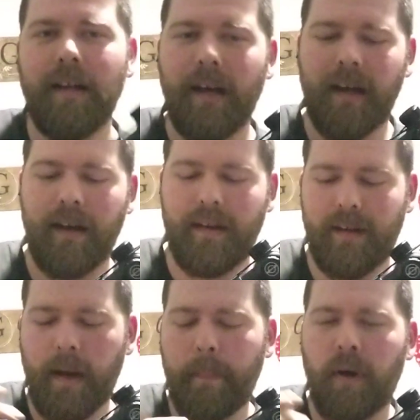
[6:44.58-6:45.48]

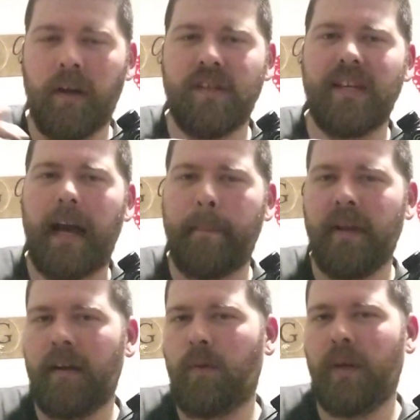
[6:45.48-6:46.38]
Up on top
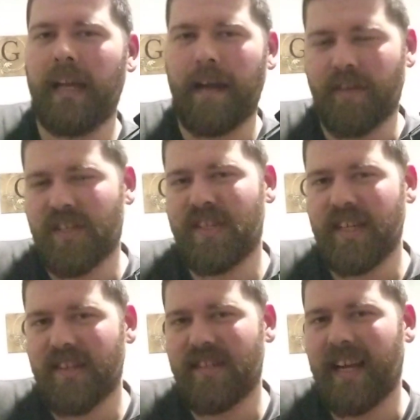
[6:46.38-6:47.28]
here we have a
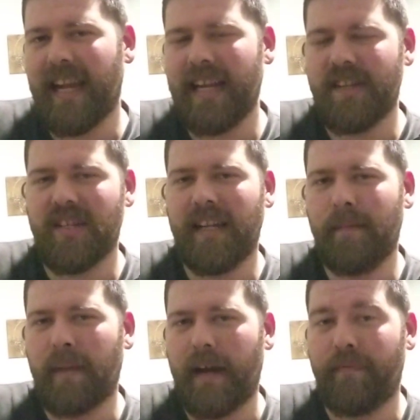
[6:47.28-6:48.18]
6 to
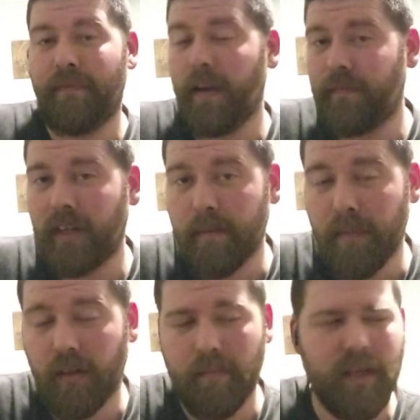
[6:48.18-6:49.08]
18 by 50
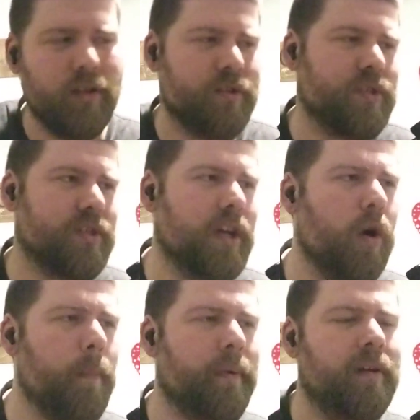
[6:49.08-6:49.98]
millimeter
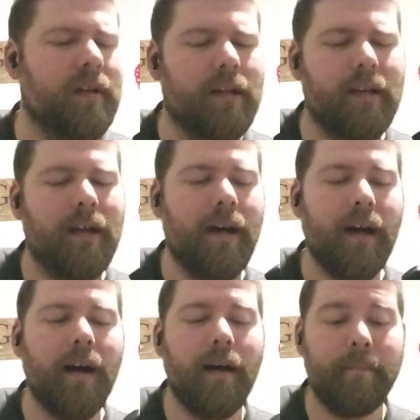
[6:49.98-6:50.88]
scope.
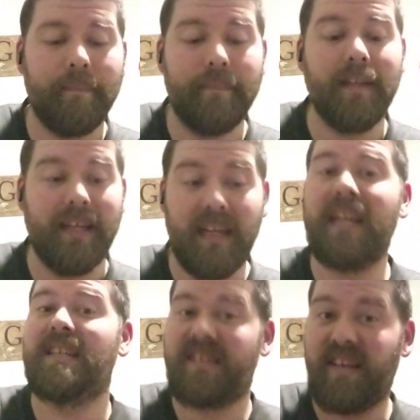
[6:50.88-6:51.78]

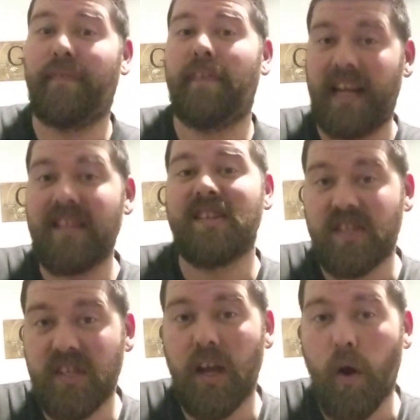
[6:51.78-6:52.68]
It's a fancy
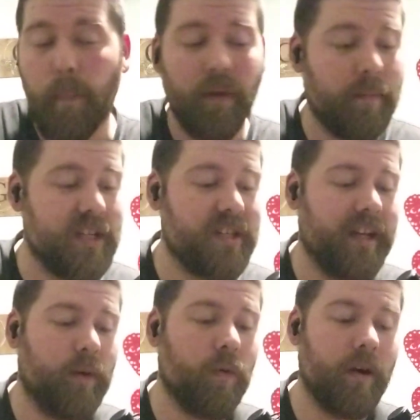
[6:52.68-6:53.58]
scope, let me
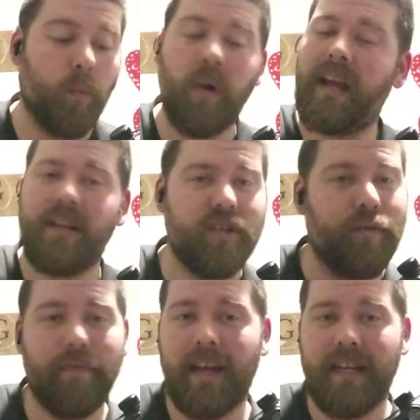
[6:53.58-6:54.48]
tell you what, way
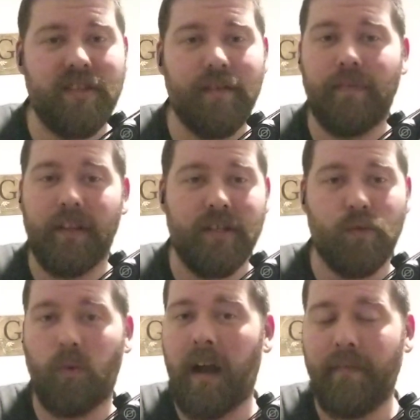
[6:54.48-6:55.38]
too fancy for
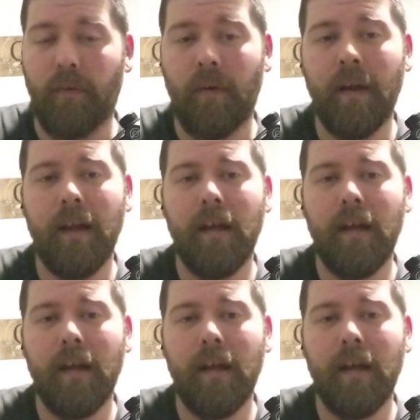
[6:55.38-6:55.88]
this rifle.